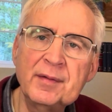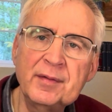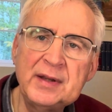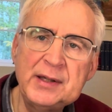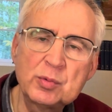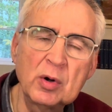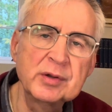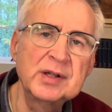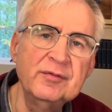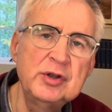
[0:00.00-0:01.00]
these
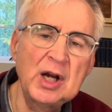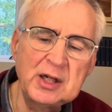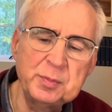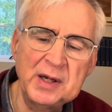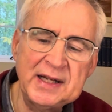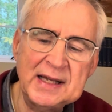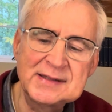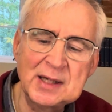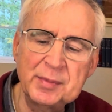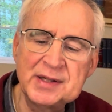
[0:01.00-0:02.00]
words of judgment
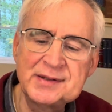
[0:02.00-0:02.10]
against some of the